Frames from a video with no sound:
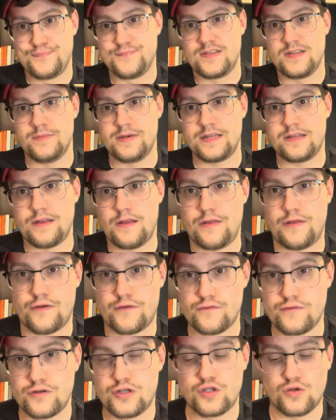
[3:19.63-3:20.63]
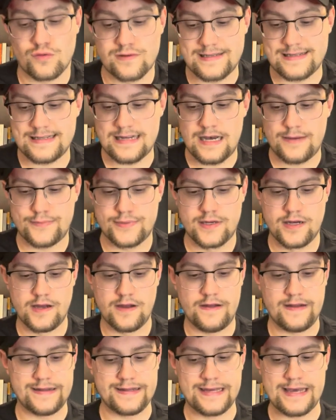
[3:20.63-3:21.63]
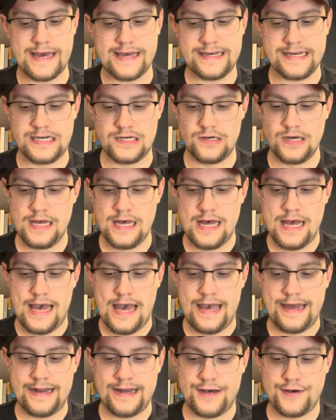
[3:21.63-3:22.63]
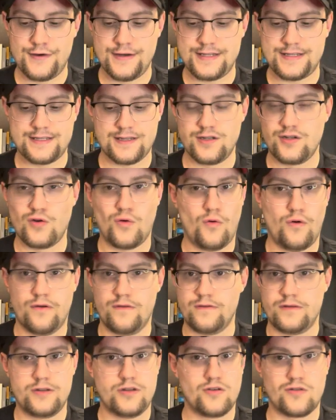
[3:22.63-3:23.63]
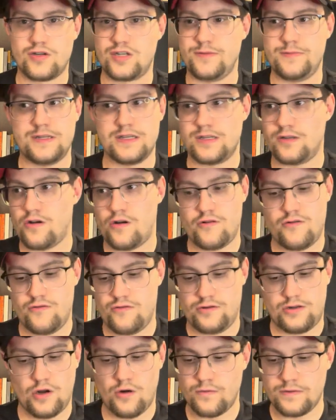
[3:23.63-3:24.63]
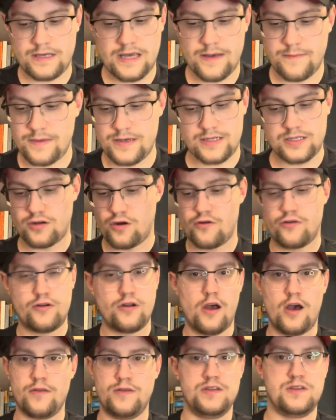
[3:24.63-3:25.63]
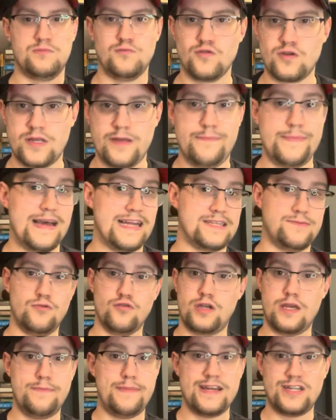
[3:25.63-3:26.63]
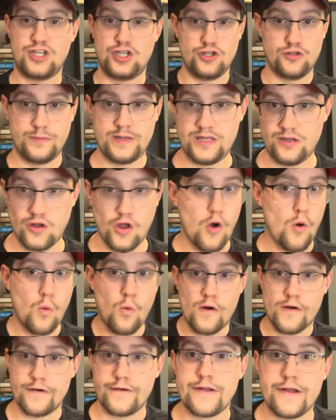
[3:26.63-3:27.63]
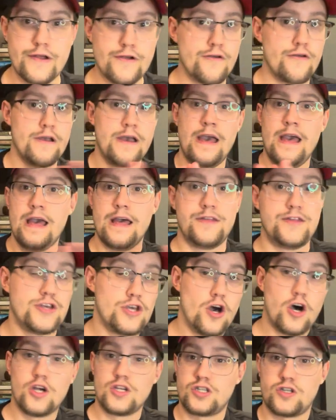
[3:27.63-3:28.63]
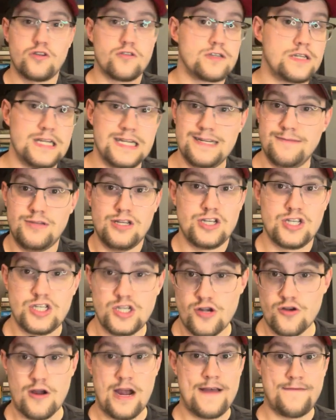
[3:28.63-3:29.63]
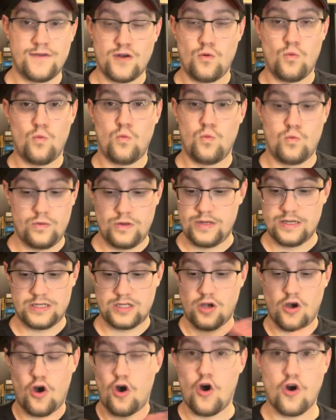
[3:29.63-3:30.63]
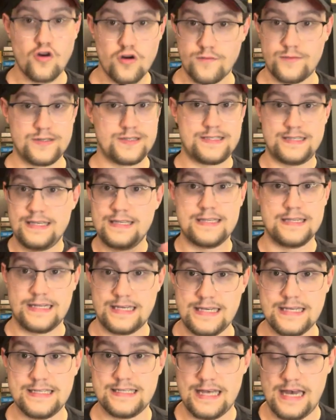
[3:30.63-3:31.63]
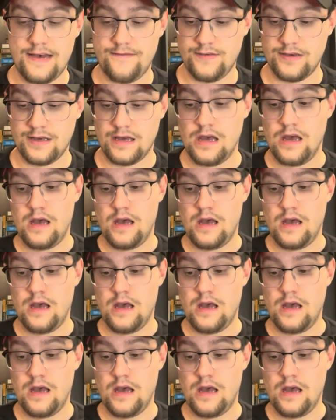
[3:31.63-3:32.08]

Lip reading: to make the third shortstop in the AL. NL, it's Lindor. Lindor should be the starter. Don't get me started on this Mookie Betts. Mookie Betts should be nowhere near the All-Star team this year after this horrible season he is having.